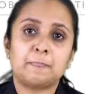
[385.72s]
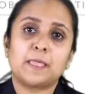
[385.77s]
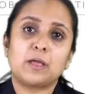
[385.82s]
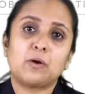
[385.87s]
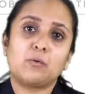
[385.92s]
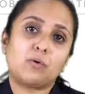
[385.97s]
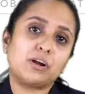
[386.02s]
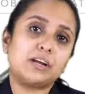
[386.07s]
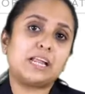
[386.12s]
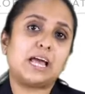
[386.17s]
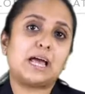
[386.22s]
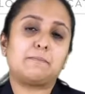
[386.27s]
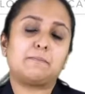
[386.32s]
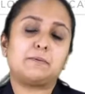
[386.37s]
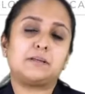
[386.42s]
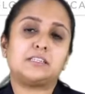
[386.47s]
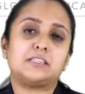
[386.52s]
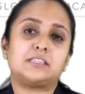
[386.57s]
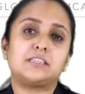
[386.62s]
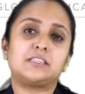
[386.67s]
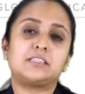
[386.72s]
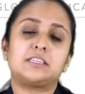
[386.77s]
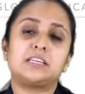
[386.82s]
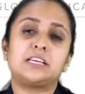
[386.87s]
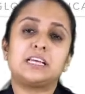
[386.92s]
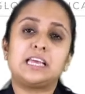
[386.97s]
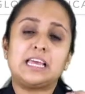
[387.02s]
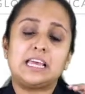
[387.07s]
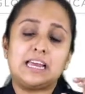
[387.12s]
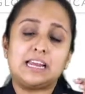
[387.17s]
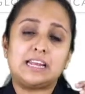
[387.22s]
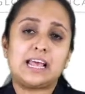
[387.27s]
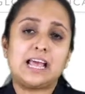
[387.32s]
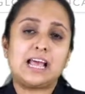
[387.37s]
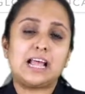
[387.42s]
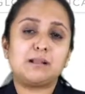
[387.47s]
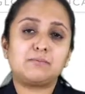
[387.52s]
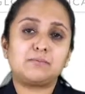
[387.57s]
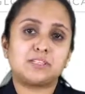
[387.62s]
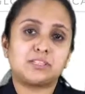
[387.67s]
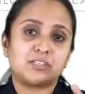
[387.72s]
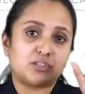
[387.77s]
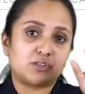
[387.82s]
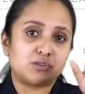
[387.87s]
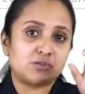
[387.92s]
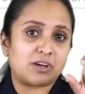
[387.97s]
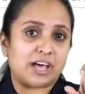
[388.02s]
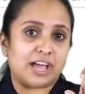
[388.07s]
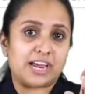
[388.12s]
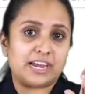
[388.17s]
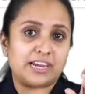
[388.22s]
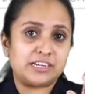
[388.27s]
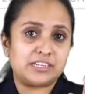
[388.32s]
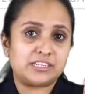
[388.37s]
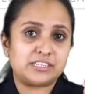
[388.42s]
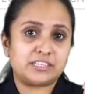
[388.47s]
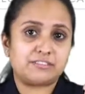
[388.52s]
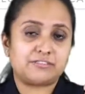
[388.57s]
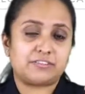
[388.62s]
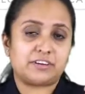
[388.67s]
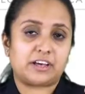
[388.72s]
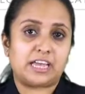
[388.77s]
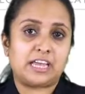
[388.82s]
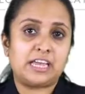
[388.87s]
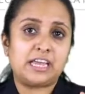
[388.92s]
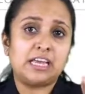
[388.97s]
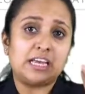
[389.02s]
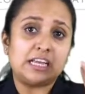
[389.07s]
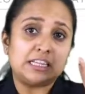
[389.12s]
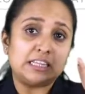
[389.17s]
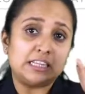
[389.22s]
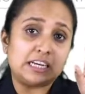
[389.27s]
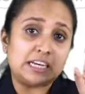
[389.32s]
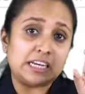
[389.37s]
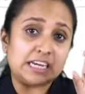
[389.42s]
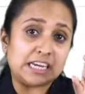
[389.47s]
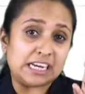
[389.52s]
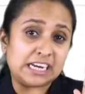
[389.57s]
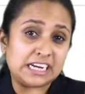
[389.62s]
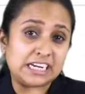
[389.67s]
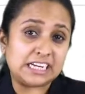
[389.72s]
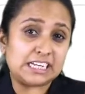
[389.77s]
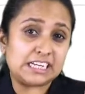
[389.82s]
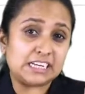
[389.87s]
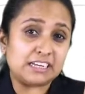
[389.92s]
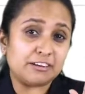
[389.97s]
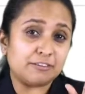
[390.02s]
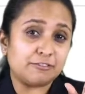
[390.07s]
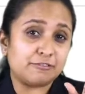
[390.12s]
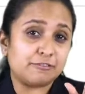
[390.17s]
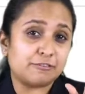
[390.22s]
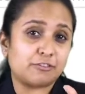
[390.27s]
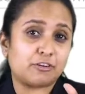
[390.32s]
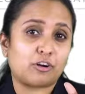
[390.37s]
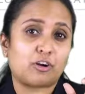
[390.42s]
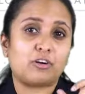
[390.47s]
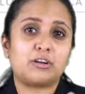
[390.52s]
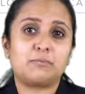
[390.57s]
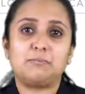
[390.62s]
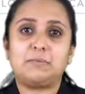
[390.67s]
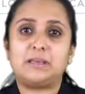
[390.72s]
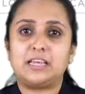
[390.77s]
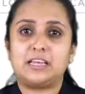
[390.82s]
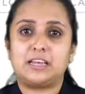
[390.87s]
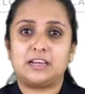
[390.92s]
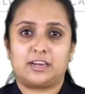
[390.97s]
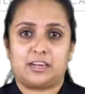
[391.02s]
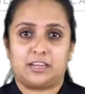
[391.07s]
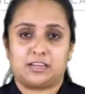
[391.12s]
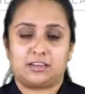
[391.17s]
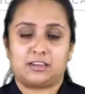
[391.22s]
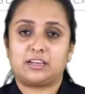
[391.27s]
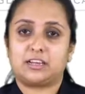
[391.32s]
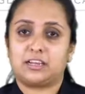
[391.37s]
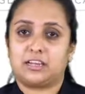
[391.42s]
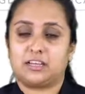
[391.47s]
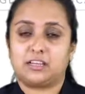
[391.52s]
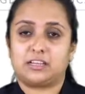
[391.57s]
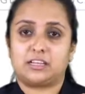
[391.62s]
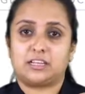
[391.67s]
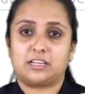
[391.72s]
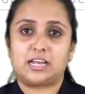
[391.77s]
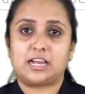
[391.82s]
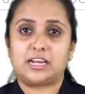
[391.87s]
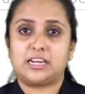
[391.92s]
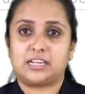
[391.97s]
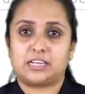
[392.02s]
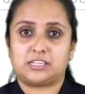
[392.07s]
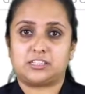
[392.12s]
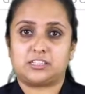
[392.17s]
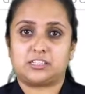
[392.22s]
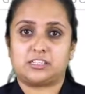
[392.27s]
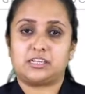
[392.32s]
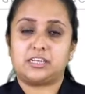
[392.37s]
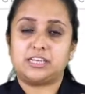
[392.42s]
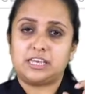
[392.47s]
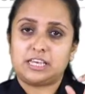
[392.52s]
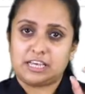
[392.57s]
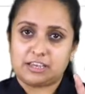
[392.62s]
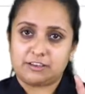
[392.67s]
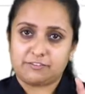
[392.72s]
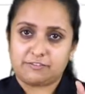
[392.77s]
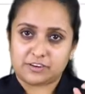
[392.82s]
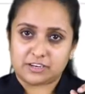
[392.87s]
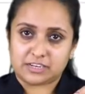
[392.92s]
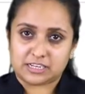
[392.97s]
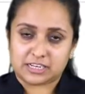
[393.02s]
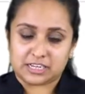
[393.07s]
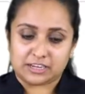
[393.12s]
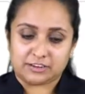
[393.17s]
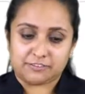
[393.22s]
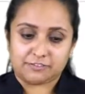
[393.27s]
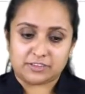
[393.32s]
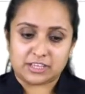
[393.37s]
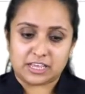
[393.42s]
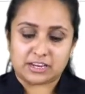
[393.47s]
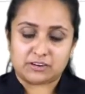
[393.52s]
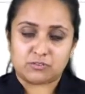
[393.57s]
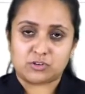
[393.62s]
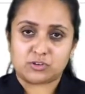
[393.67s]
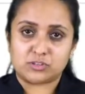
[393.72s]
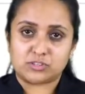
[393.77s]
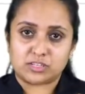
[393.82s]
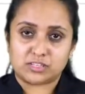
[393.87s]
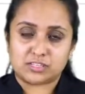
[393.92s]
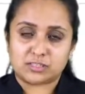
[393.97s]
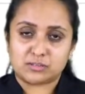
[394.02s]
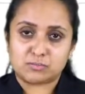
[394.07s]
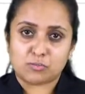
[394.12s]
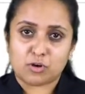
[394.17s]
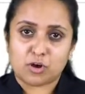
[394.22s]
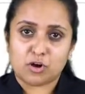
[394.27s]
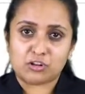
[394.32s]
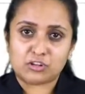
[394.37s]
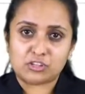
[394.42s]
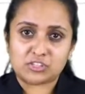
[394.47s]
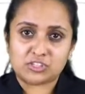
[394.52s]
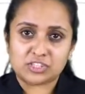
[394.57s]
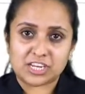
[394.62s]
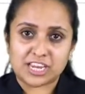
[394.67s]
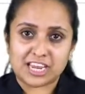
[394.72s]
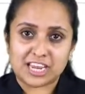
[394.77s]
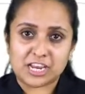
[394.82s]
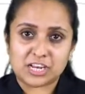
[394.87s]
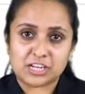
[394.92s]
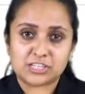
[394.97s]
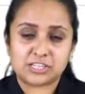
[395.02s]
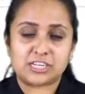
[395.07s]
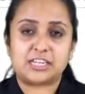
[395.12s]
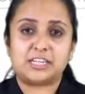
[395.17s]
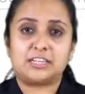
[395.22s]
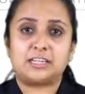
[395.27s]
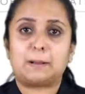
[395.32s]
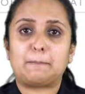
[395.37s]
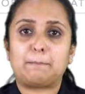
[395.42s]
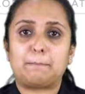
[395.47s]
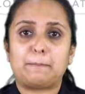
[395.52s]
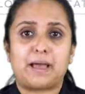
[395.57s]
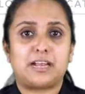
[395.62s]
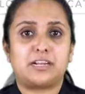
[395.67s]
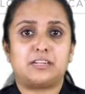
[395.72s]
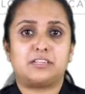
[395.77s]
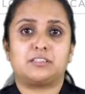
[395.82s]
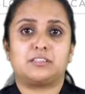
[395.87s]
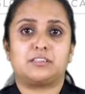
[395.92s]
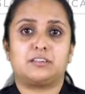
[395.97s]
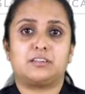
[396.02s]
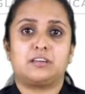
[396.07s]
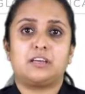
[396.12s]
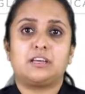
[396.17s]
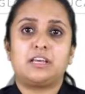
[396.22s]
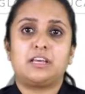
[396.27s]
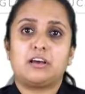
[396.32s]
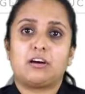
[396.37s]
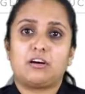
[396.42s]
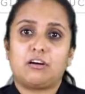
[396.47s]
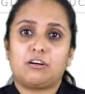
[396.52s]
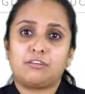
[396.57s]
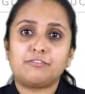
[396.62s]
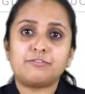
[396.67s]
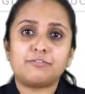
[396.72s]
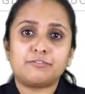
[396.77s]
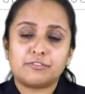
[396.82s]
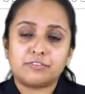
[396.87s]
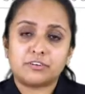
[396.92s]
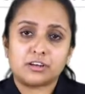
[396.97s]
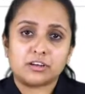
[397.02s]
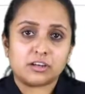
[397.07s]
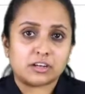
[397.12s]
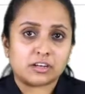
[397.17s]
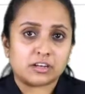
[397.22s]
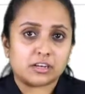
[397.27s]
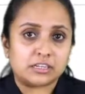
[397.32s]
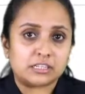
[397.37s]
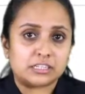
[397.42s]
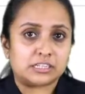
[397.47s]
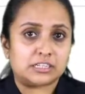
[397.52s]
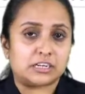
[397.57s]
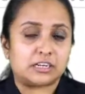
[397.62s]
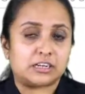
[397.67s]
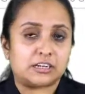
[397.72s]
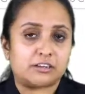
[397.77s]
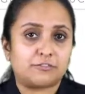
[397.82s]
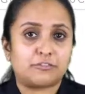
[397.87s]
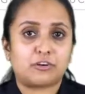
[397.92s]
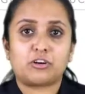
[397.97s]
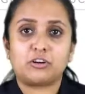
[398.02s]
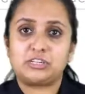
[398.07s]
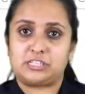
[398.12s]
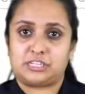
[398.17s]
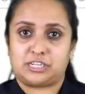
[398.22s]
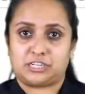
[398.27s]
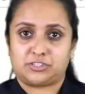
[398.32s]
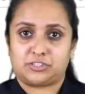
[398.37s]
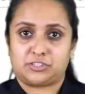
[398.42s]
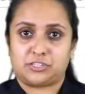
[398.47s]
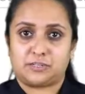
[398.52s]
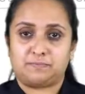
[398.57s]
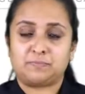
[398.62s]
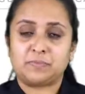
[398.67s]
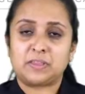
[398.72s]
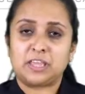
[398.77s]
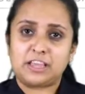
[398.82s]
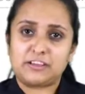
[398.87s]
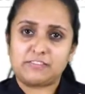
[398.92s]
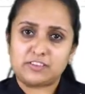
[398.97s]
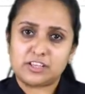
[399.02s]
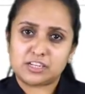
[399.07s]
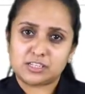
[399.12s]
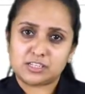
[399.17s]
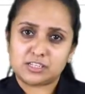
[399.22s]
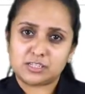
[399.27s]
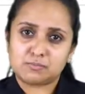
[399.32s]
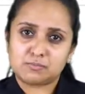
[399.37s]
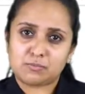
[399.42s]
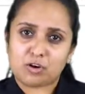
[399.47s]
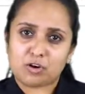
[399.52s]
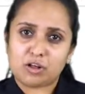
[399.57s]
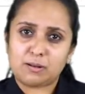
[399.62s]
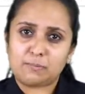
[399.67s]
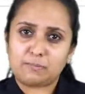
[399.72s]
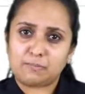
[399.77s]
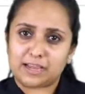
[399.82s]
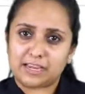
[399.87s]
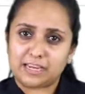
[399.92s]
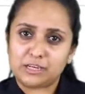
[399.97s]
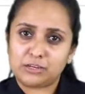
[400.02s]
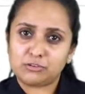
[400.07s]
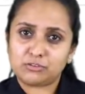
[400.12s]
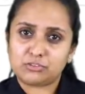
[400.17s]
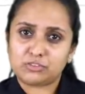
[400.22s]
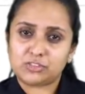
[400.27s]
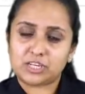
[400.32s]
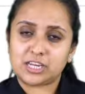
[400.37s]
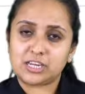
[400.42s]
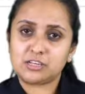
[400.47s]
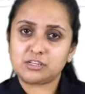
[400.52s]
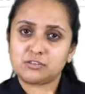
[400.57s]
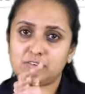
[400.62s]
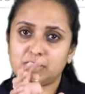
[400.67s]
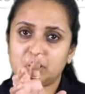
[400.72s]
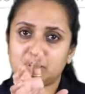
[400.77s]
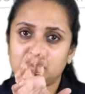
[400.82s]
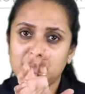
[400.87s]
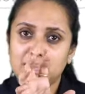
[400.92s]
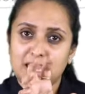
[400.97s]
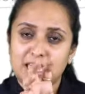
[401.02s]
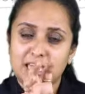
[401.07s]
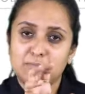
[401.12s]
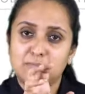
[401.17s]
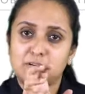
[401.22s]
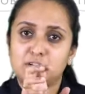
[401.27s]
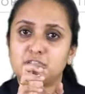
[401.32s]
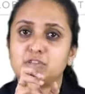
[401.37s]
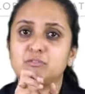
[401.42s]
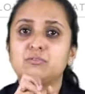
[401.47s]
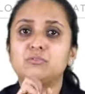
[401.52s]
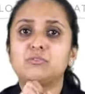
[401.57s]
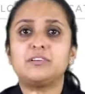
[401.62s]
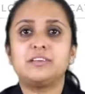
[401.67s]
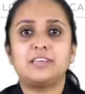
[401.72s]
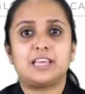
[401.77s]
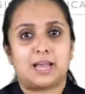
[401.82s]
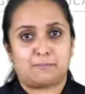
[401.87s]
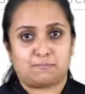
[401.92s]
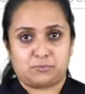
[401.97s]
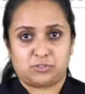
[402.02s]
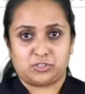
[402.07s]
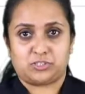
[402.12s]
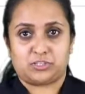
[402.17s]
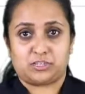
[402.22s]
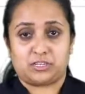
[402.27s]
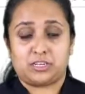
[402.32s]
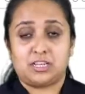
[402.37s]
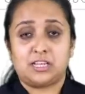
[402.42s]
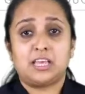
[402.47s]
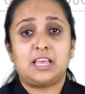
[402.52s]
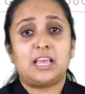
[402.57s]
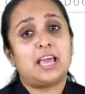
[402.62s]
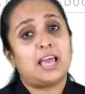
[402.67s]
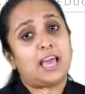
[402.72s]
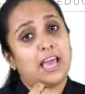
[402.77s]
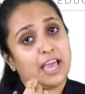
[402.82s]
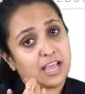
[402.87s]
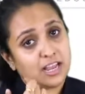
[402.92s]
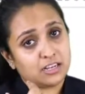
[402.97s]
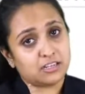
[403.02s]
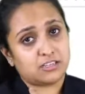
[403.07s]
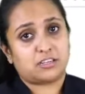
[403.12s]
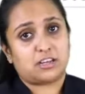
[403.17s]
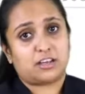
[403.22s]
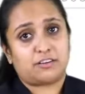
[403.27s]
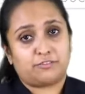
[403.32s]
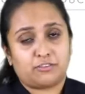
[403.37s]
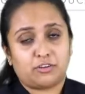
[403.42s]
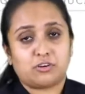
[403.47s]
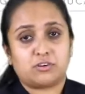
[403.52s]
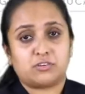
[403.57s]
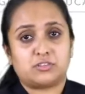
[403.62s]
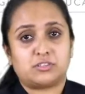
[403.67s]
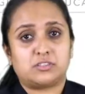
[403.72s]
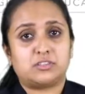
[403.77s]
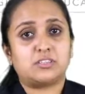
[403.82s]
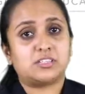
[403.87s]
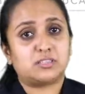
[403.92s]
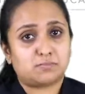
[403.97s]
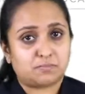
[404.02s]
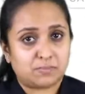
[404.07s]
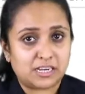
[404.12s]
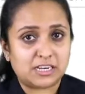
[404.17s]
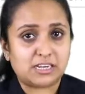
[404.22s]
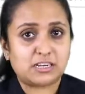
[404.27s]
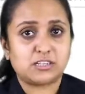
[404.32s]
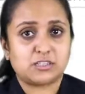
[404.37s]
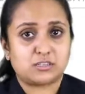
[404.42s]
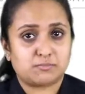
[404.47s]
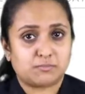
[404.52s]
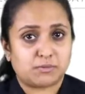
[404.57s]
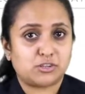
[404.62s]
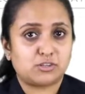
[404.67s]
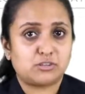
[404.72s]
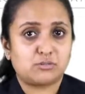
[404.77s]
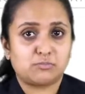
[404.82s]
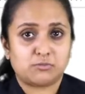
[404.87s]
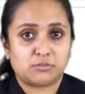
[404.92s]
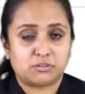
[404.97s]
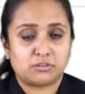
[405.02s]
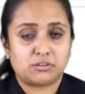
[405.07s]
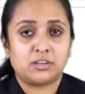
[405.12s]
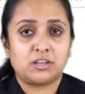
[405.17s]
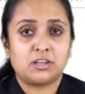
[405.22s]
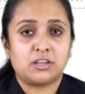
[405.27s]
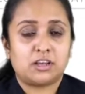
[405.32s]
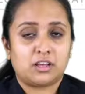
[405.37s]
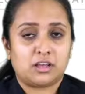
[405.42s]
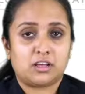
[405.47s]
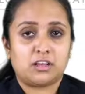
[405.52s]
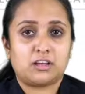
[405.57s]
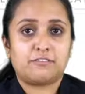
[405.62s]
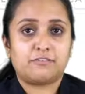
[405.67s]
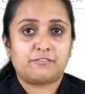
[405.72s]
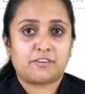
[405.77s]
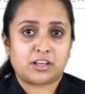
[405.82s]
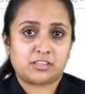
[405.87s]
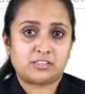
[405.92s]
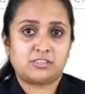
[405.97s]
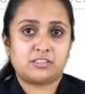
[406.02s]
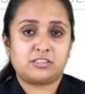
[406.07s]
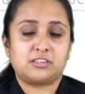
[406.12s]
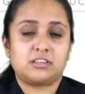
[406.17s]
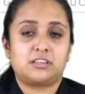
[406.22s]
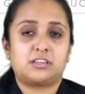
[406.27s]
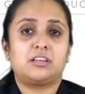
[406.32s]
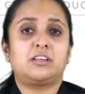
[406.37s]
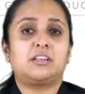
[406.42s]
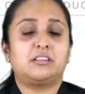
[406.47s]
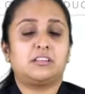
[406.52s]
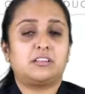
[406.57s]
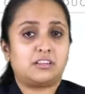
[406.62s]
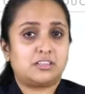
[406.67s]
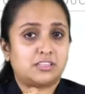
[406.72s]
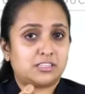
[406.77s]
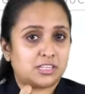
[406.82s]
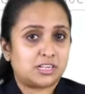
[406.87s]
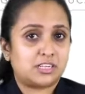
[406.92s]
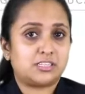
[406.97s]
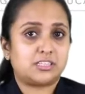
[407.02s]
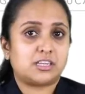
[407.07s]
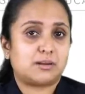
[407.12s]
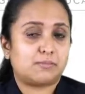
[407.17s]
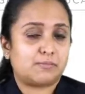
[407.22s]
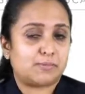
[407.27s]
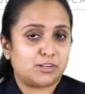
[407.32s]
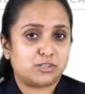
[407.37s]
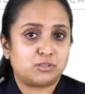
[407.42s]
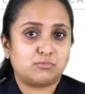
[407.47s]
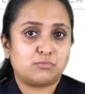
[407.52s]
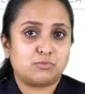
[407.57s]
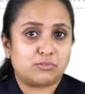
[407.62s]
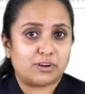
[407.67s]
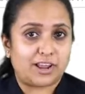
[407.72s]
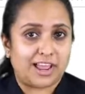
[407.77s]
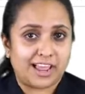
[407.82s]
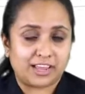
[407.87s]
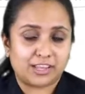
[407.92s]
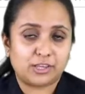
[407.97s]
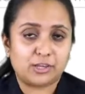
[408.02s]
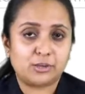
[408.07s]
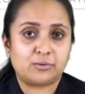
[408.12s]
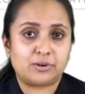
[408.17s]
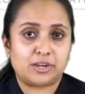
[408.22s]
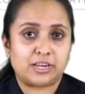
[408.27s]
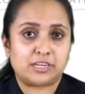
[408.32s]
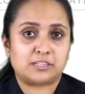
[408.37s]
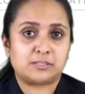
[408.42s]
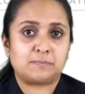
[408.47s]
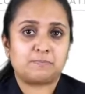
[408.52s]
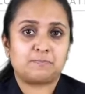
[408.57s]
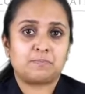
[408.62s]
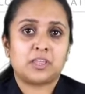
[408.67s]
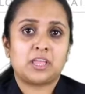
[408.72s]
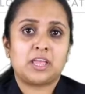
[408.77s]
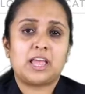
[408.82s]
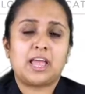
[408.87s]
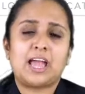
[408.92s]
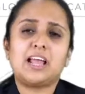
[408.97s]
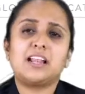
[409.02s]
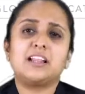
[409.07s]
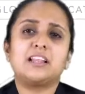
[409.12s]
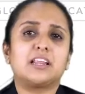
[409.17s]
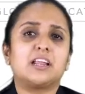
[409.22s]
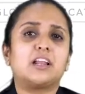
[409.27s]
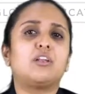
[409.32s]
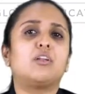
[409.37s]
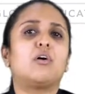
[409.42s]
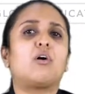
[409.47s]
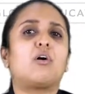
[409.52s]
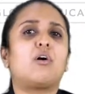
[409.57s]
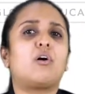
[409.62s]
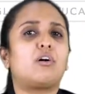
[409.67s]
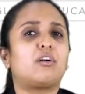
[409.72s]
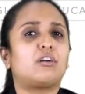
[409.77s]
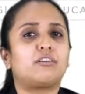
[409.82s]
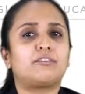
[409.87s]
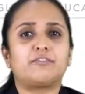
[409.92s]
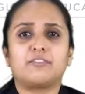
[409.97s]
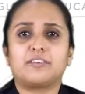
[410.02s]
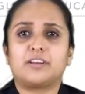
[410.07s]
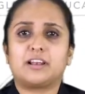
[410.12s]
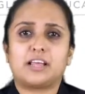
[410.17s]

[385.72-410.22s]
what happens is it helps us to identify the hidden fraud being conducted. If there was a small change in the pattern of fraud detection, if there is a small minute change, we will be able to capture it. And of course, the speed is much more faster, the results are much more accurate, and there are a lot of